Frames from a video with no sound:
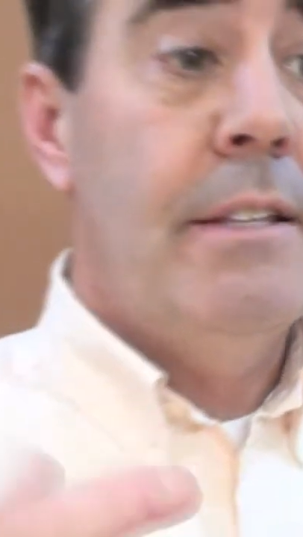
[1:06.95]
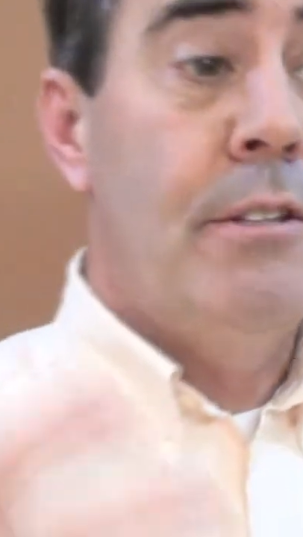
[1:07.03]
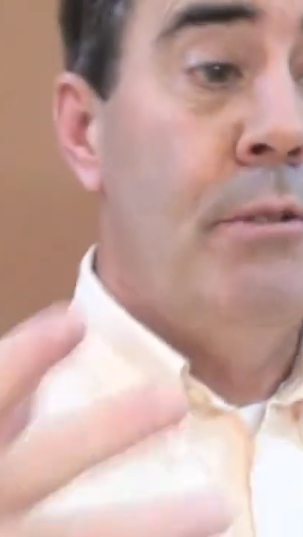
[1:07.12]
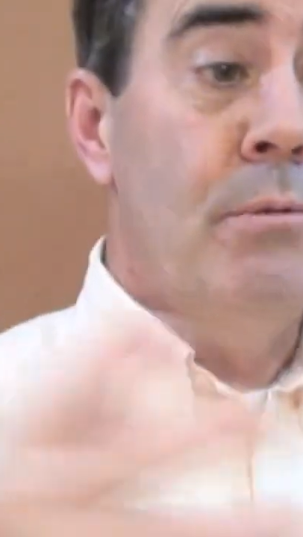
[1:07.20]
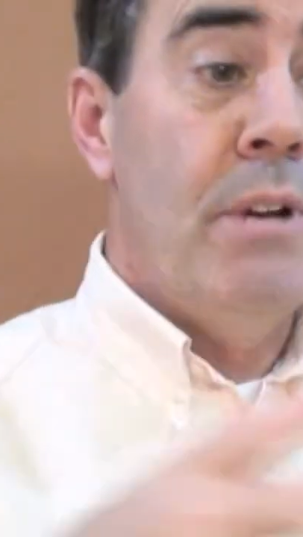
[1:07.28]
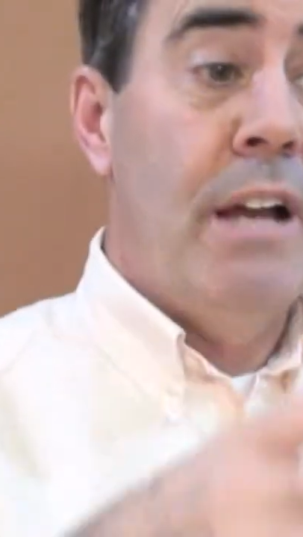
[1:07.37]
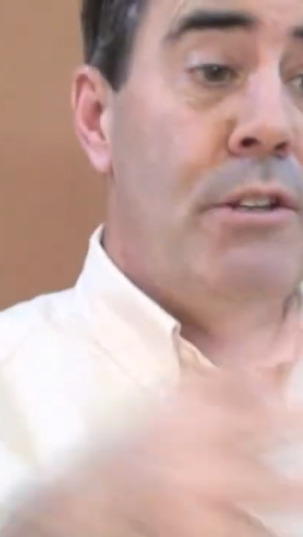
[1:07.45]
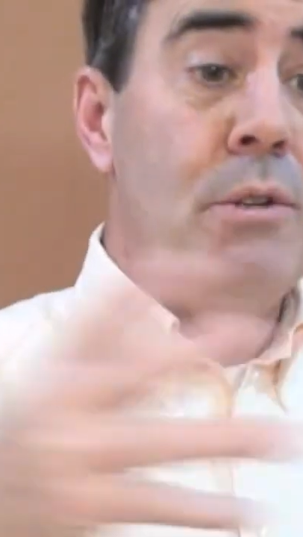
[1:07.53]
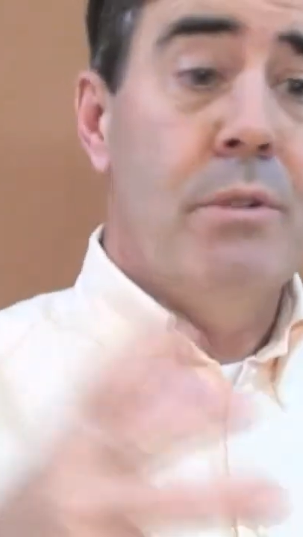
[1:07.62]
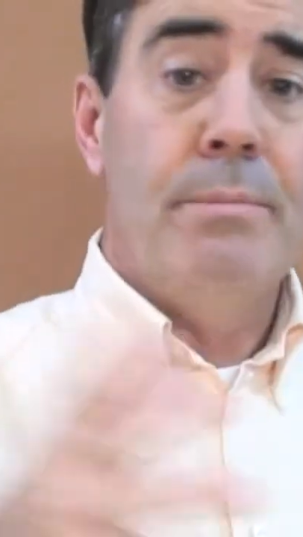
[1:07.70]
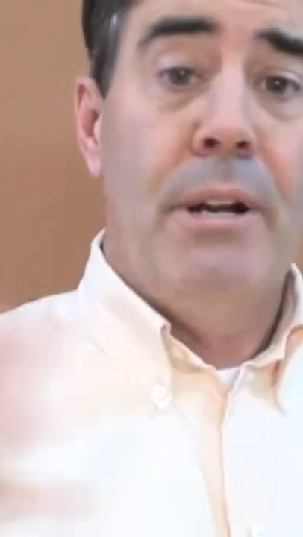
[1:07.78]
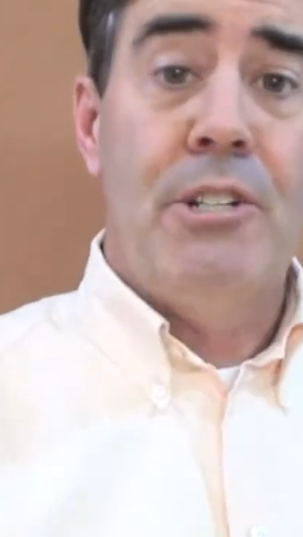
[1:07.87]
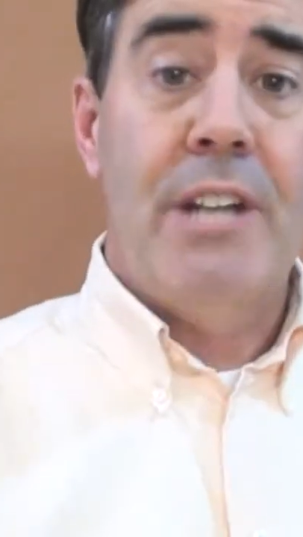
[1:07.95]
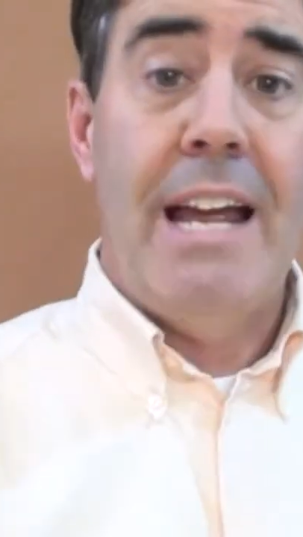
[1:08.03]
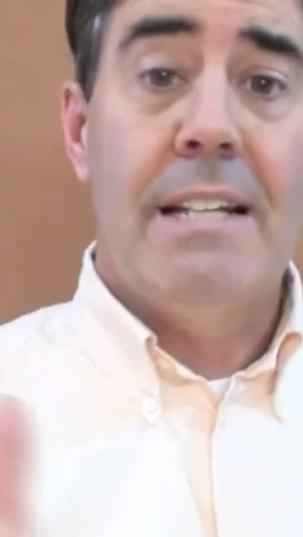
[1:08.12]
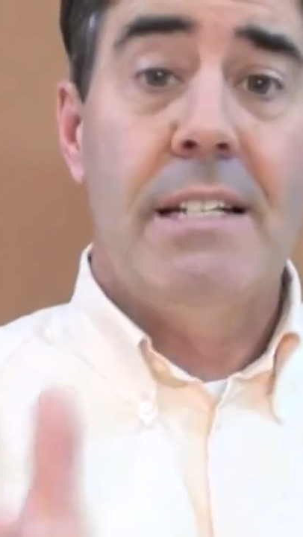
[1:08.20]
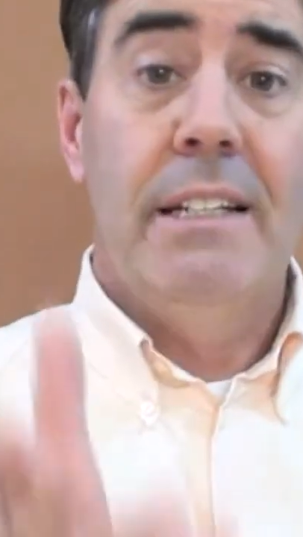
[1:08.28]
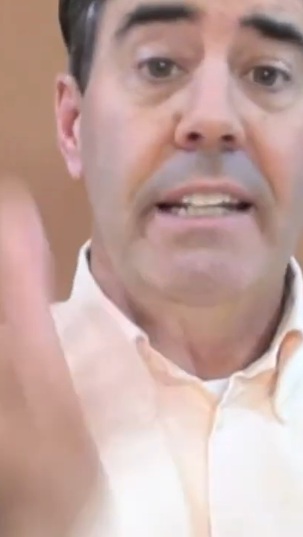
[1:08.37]
to not use much
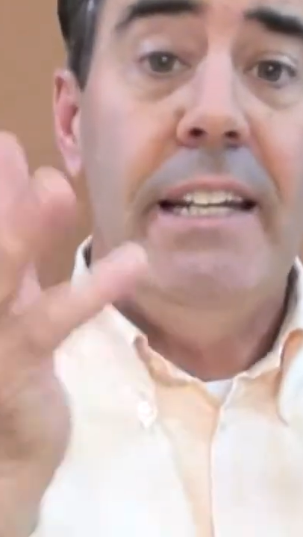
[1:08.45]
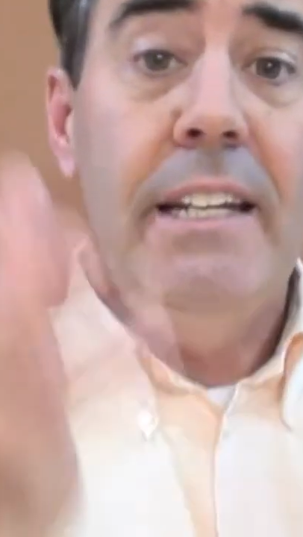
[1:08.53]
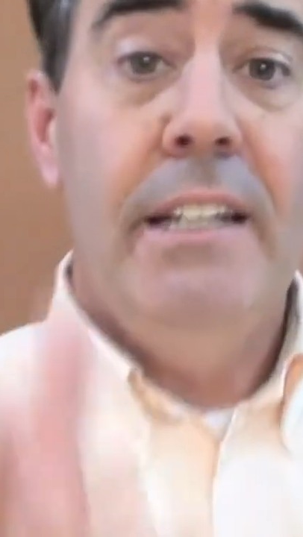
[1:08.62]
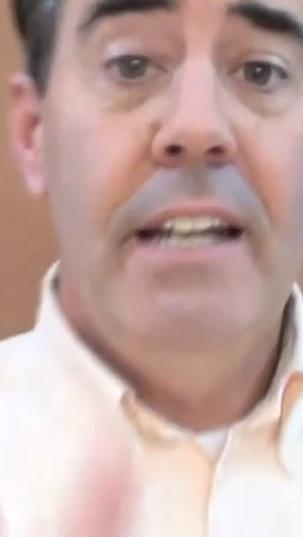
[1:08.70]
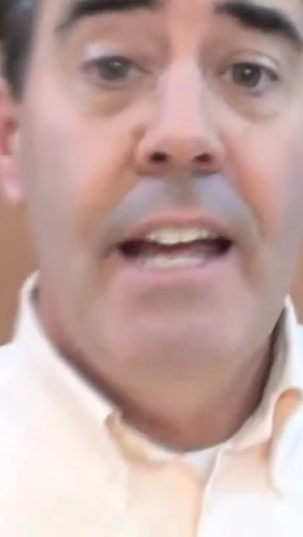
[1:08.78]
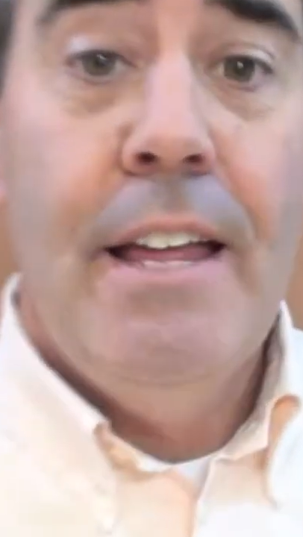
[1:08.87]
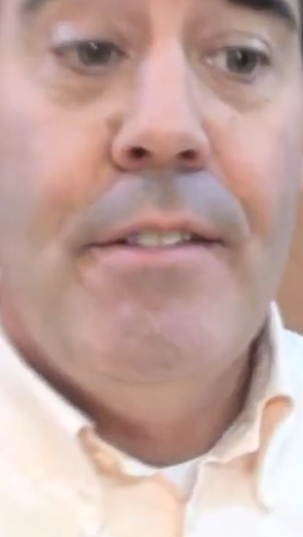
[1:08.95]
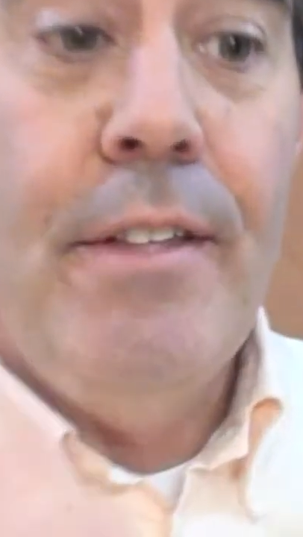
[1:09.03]
gasoline,